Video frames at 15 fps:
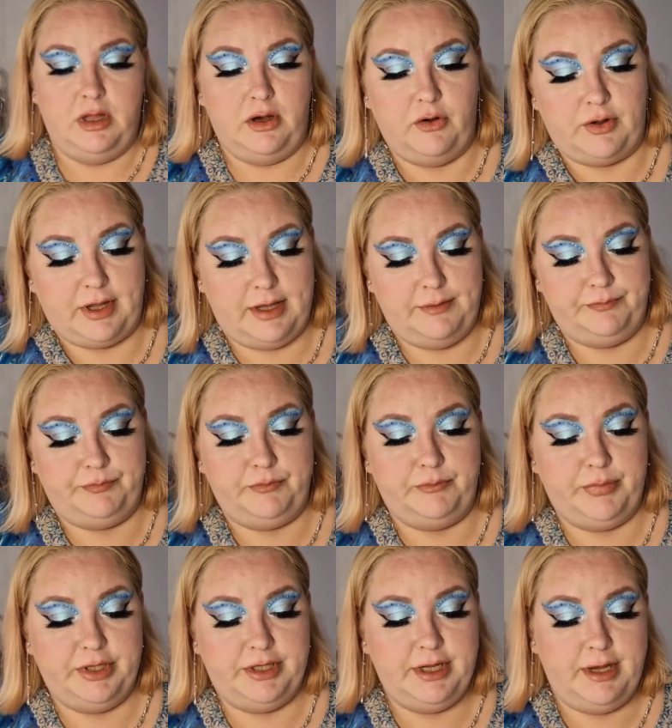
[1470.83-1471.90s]
Okay,
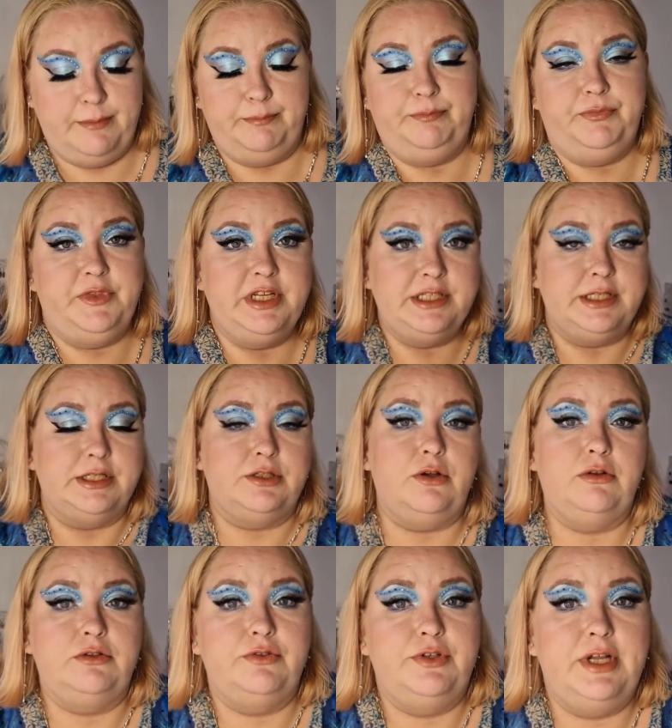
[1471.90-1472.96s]
but yeah, this is
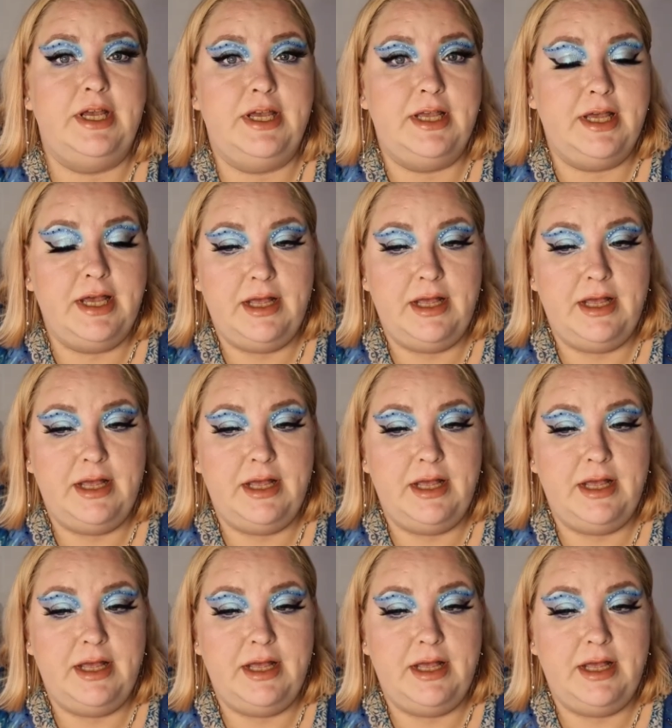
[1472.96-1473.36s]
all today.